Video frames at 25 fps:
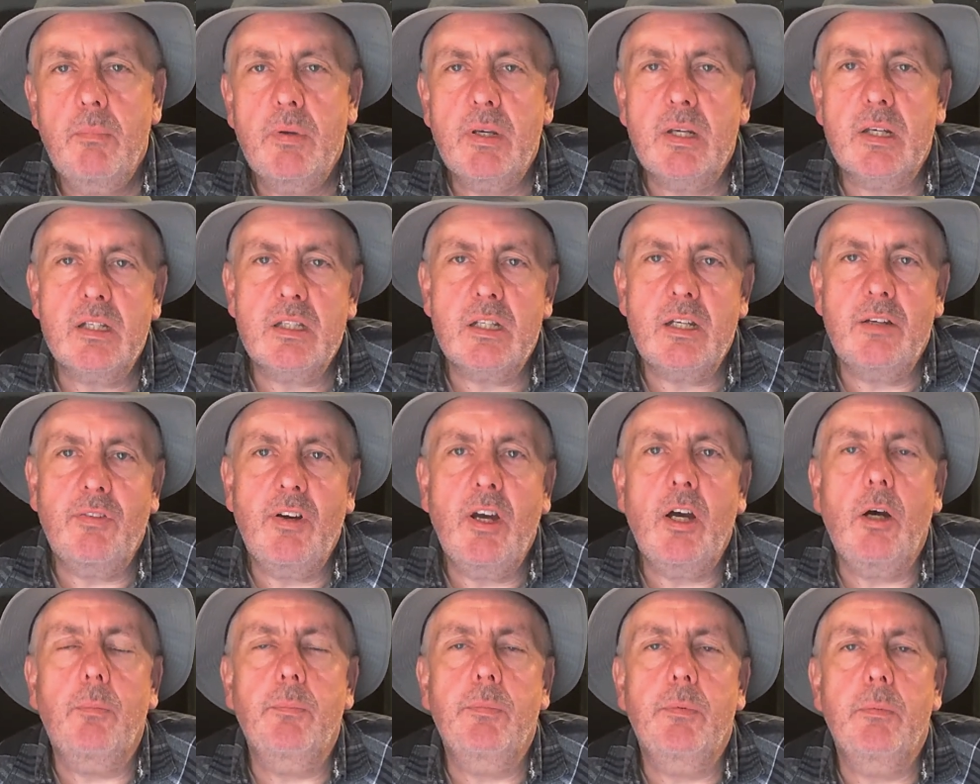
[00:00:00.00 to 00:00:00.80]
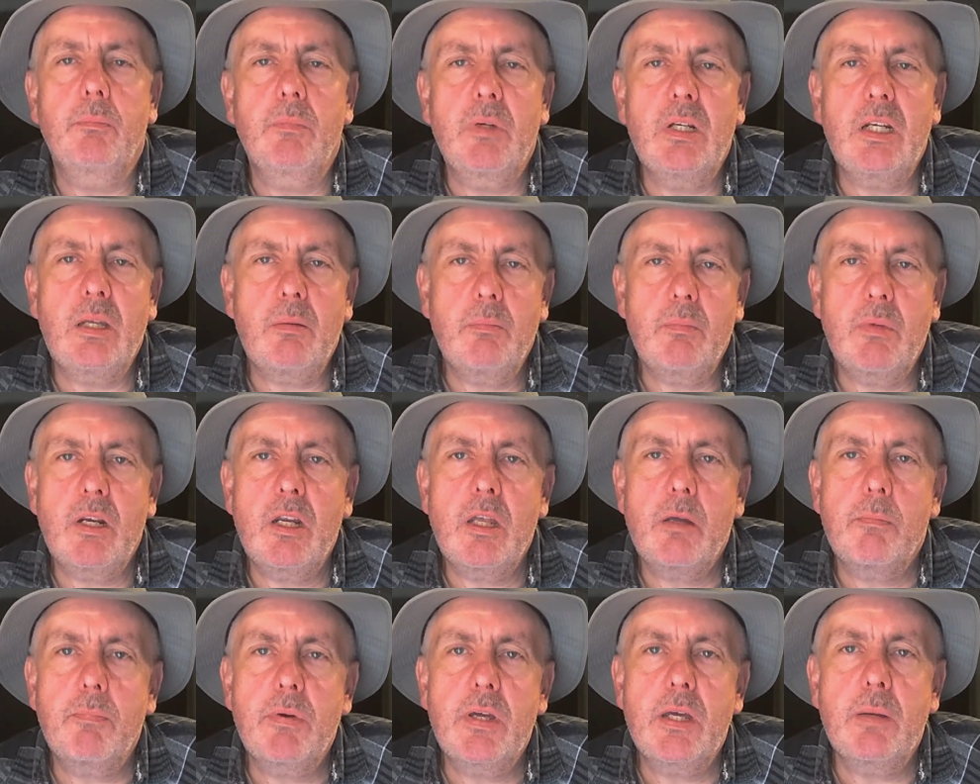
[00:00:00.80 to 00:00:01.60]
because I've helped
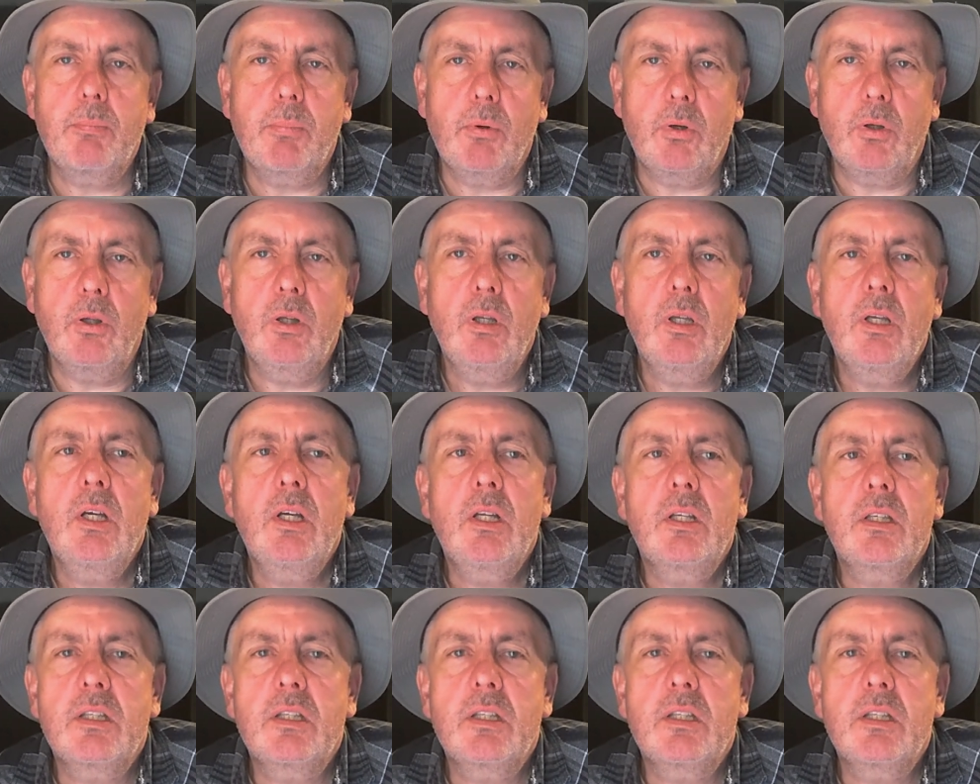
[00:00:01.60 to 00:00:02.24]
many people